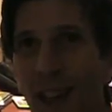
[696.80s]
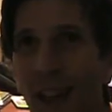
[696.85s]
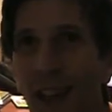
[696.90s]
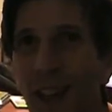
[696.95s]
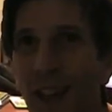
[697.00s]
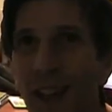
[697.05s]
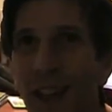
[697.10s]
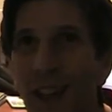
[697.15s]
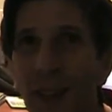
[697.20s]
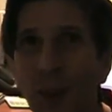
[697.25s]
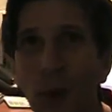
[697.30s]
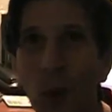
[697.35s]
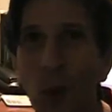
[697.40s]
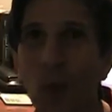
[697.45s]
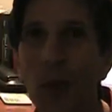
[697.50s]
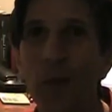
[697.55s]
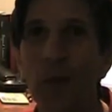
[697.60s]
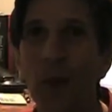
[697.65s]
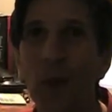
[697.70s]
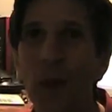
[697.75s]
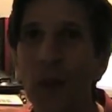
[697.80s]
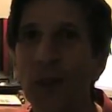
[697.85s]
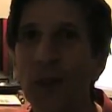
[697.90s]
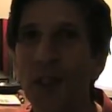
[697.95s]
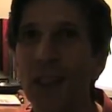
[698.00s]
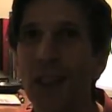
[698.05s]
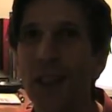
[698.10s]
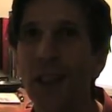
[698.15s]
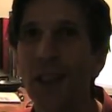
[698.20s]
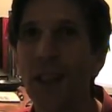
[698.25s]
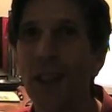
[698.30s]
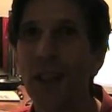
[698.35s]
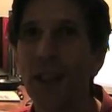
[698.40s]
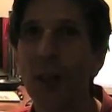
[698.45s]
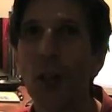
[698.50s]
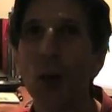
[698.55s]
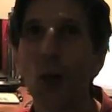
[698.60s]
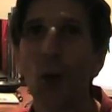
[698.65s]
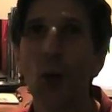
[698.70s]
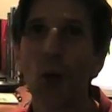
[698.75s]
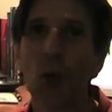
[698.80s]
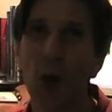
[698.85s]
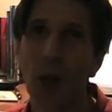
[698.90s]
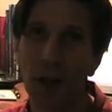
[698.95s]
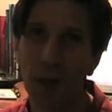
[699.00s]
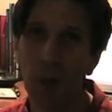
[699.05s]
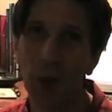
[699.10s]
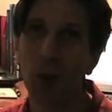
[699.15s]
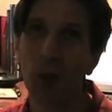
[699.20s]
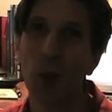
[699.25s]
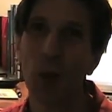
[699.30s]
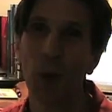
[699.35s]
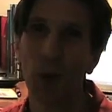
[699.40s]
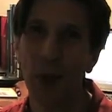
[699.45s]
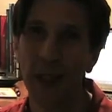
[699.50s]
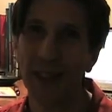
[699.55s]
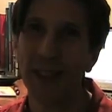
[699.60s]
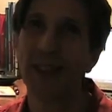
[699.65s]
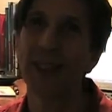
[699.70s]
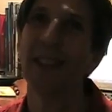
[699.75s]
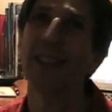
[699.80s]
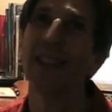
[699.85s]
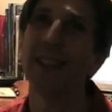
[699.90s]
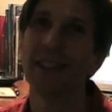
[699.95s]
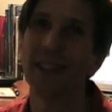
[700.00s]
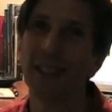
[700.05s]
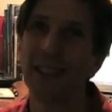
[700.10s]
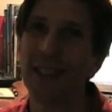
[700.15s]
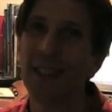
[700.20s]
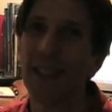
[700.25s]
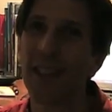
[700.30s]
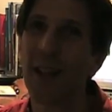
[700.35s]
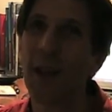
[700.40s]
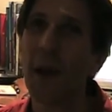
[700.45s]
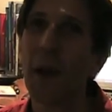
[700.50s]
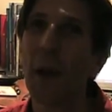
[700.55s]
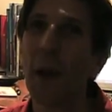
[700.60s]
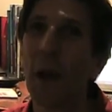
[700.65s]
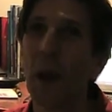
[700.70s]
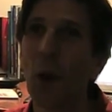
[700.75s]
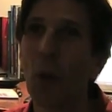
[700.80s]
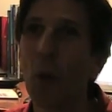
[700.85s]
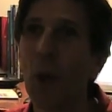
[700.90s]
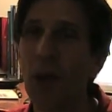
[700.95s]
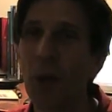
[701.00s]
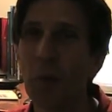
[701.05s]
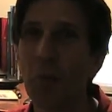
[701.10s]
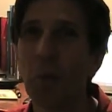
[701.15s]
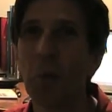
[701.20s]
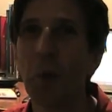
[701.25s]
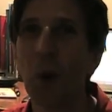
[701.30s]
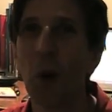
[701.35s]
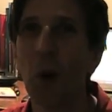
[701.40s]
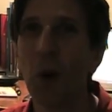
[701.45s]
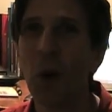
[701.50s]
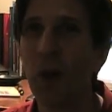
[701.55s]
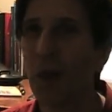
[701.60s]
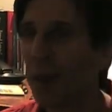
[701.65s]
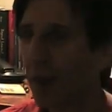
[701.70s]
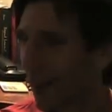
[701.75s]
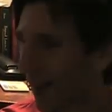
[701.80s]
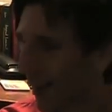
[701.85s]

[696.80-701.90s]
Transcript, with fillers: And that's one of those incredible coincidences. We had both,